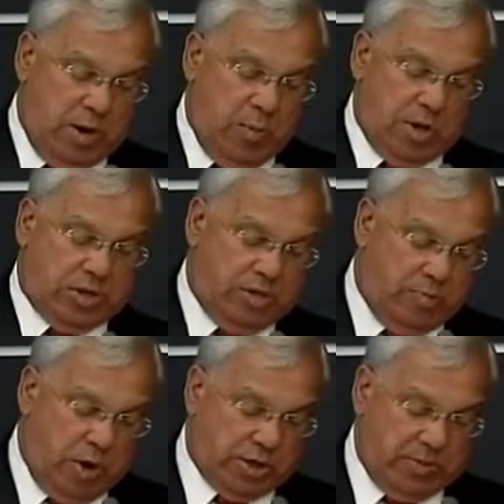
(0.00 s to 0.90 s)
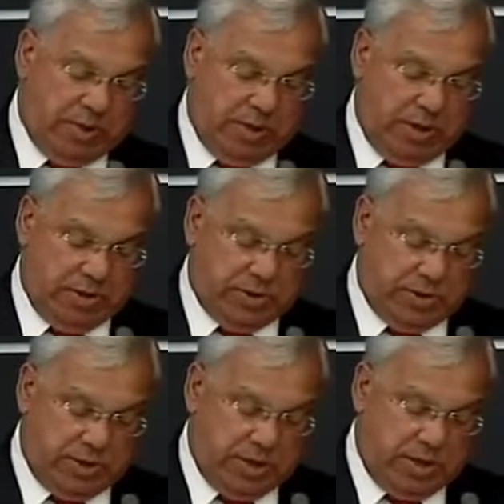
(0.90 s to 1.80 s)
What's the possibilities?
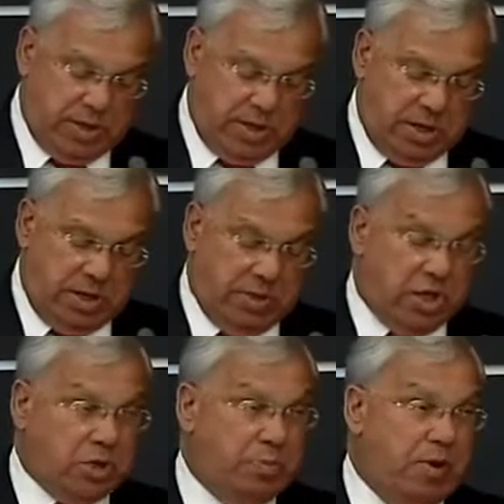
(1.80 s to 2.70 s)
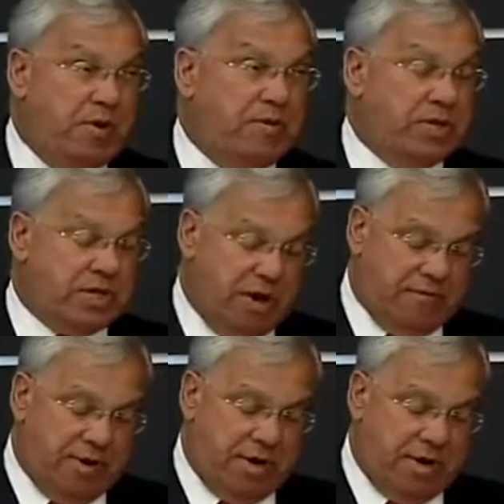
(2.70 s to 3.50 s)
The spirit of discovery,